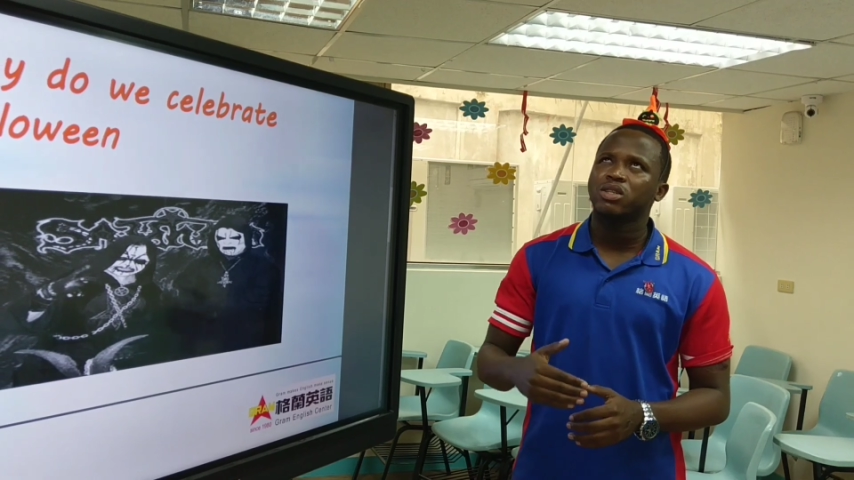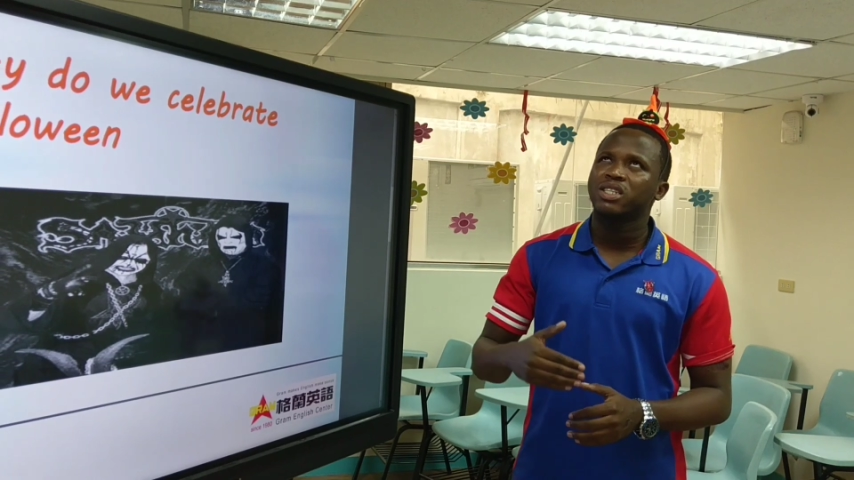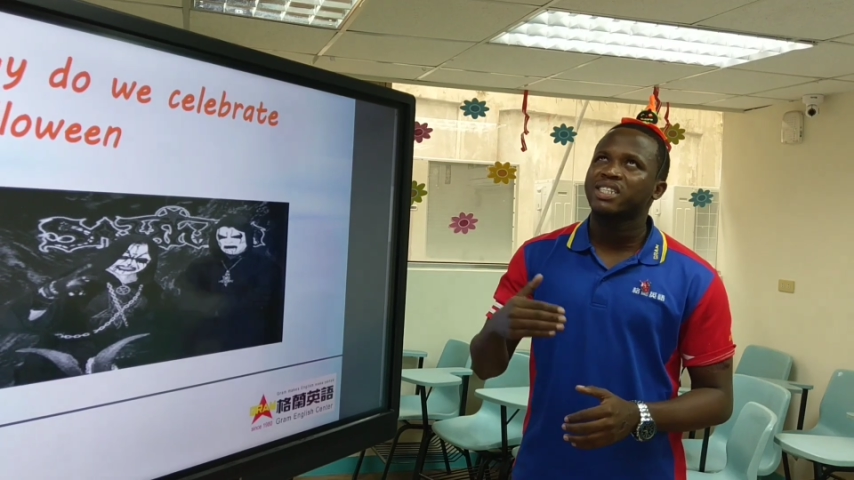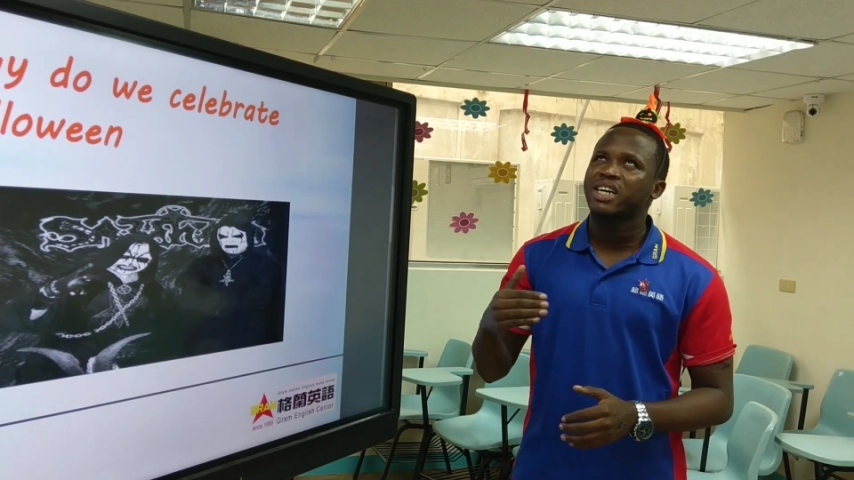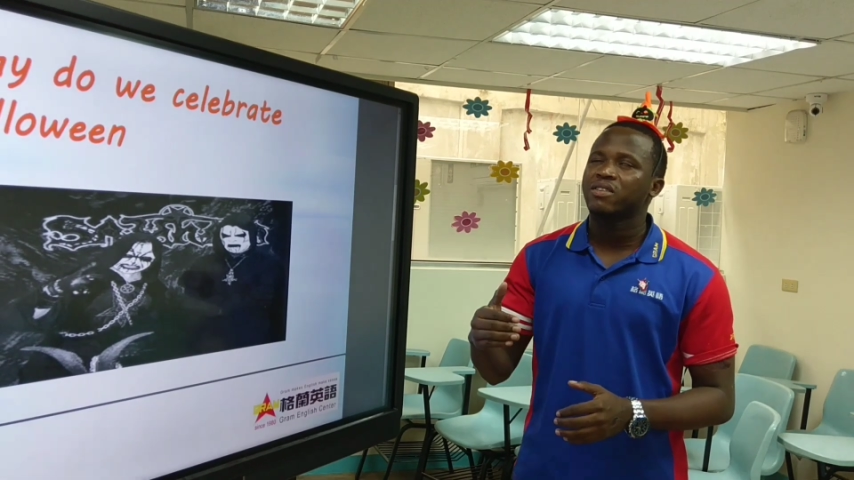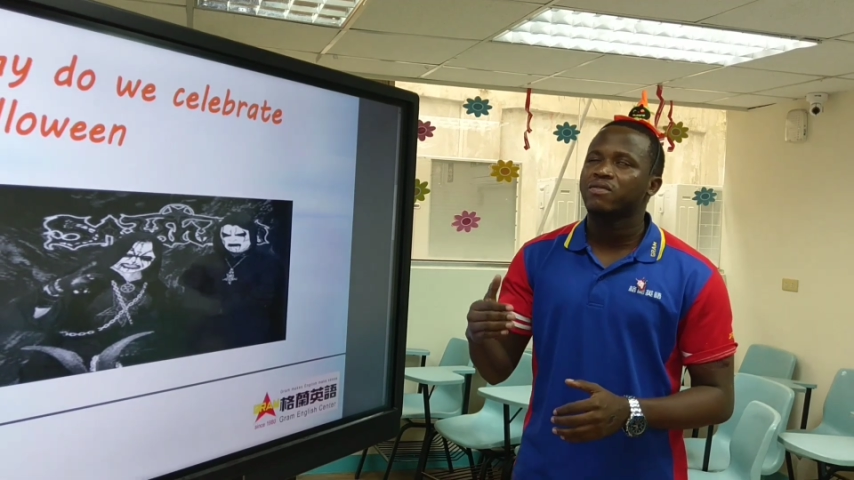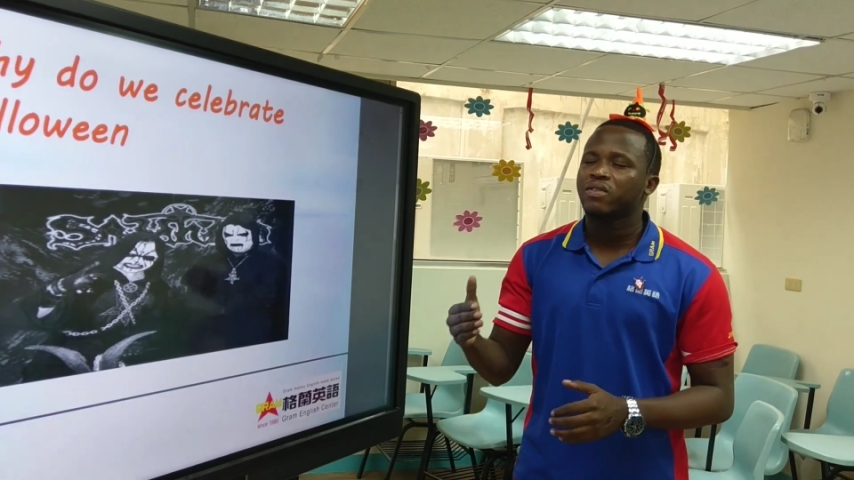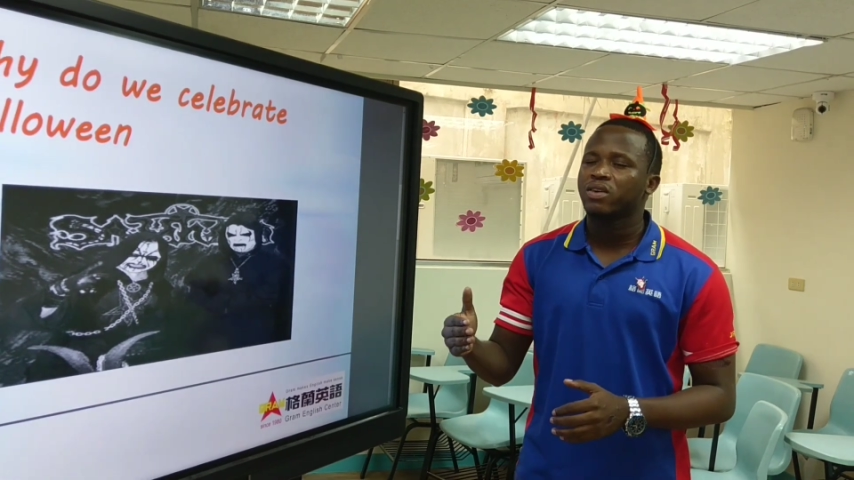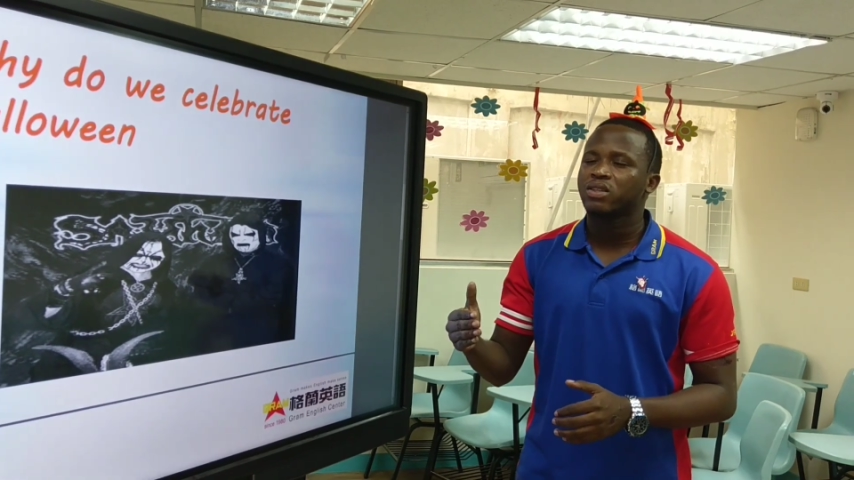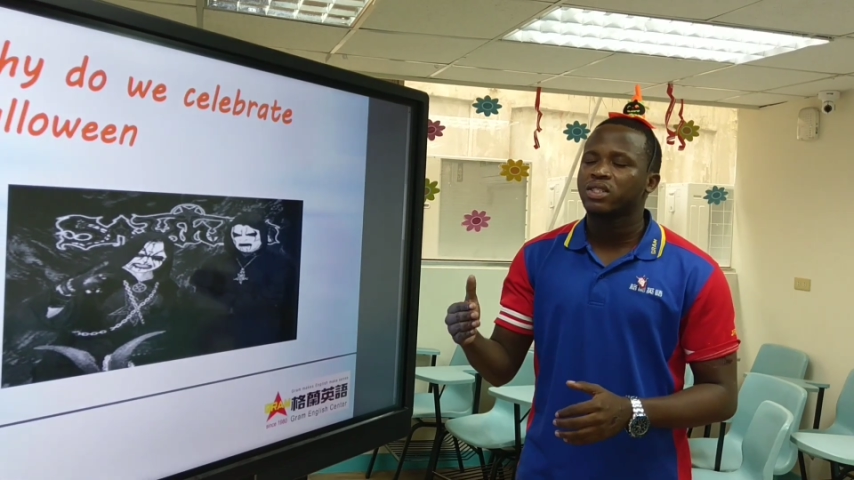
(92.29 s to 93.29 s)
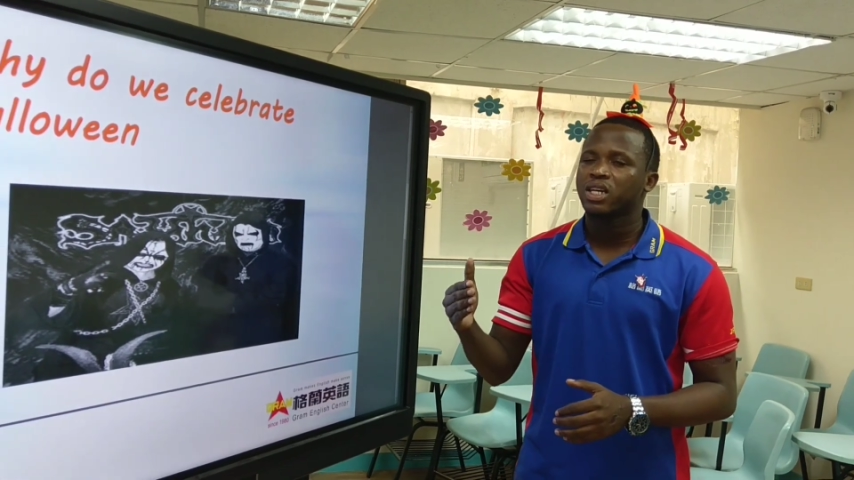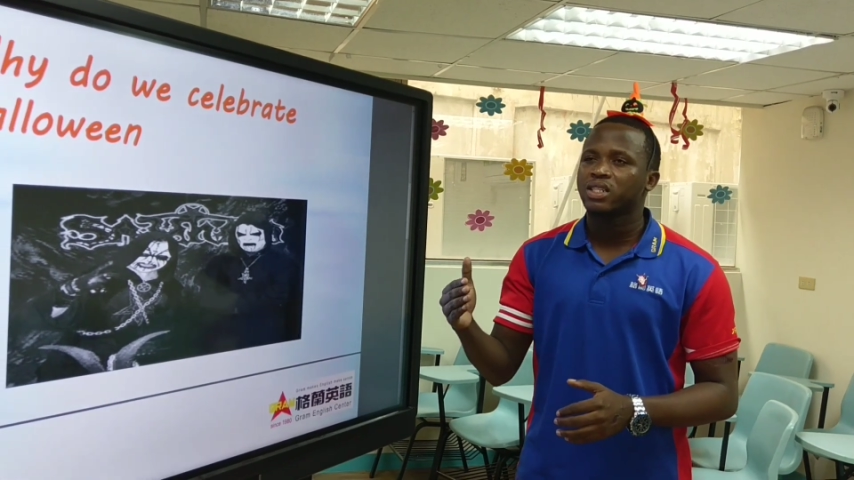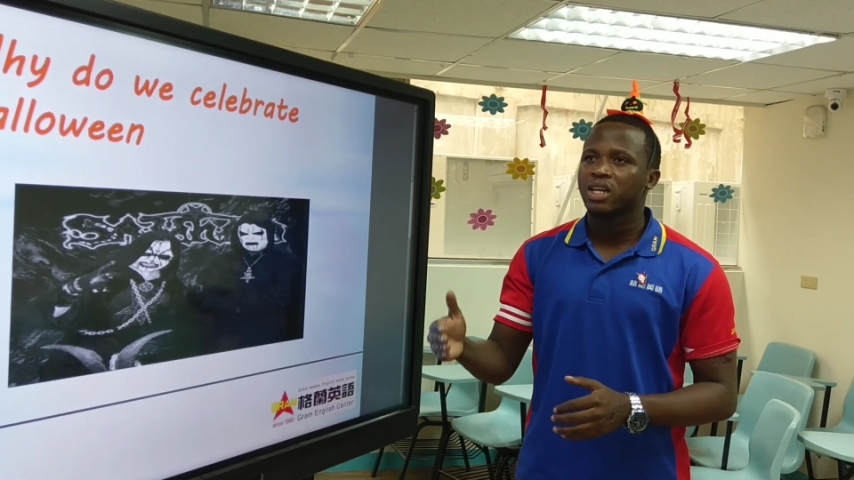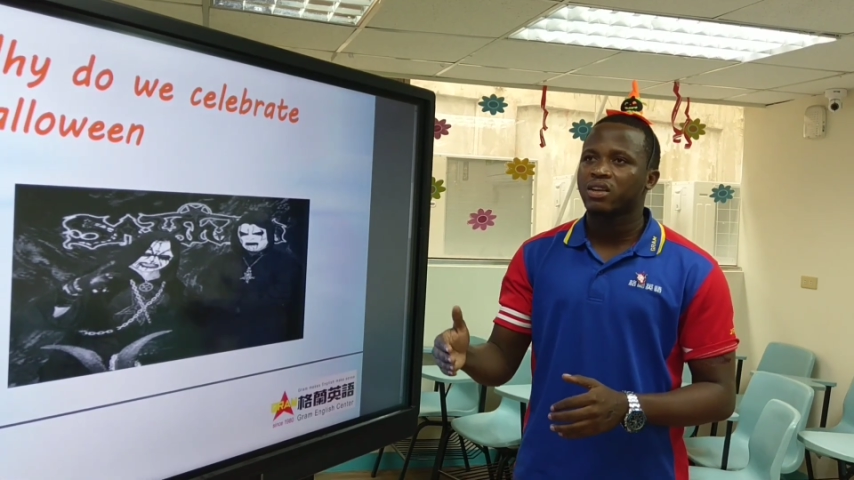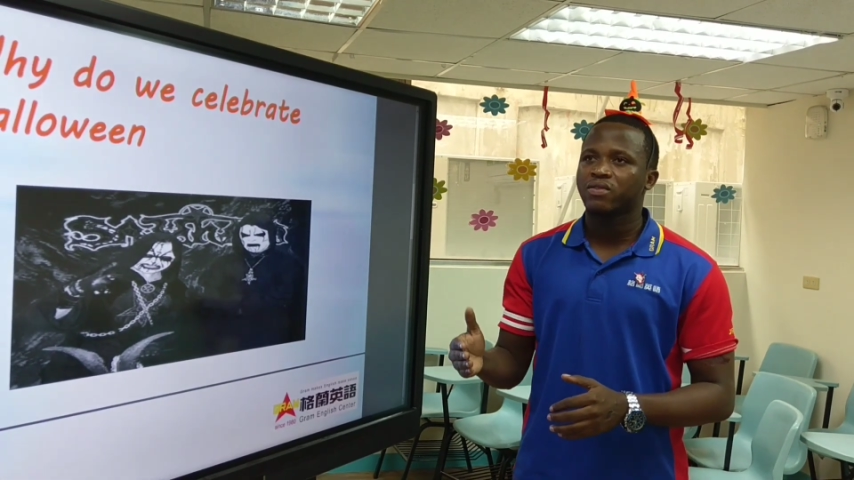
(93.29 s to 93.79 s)
on the
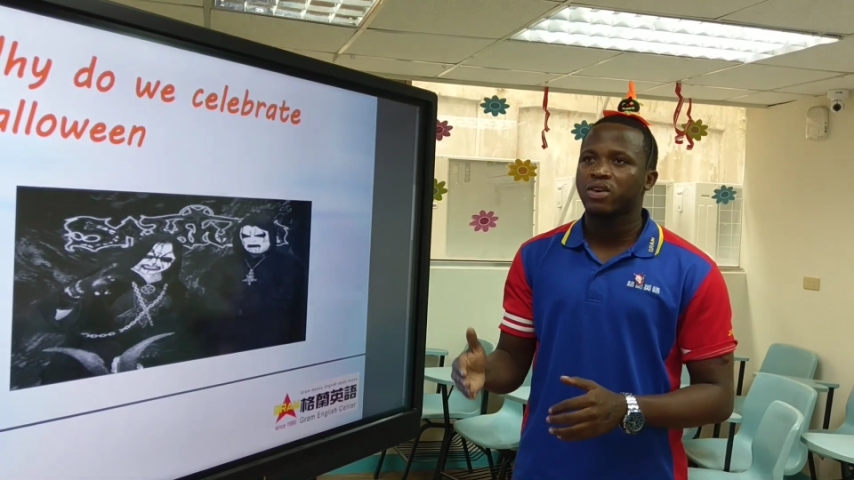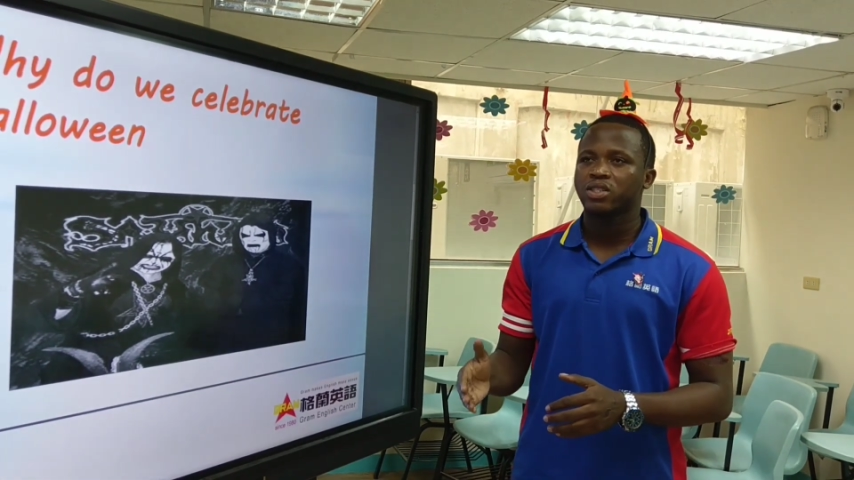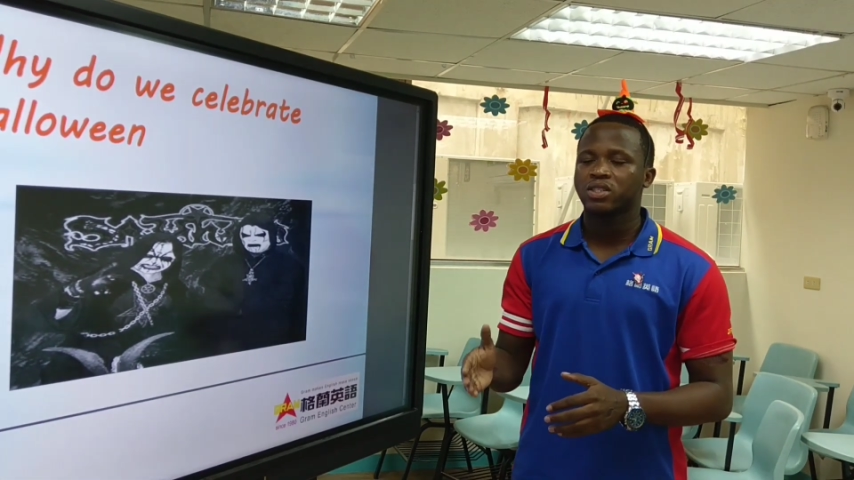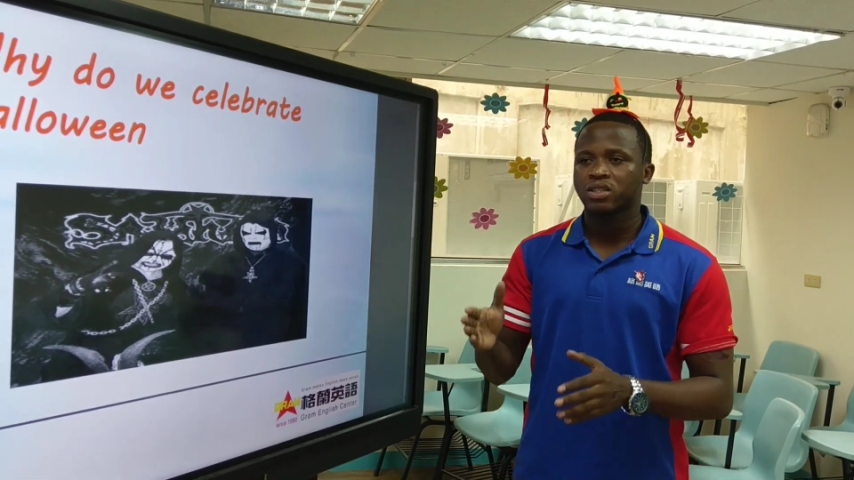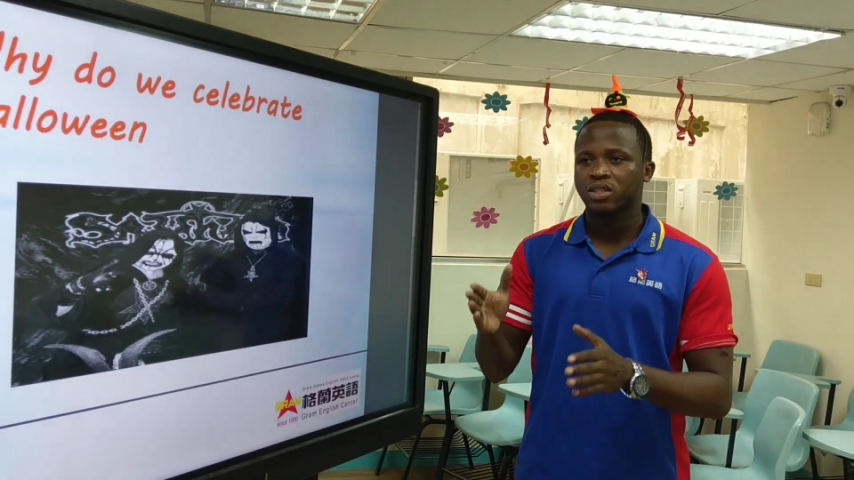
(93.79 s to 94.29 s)
31st,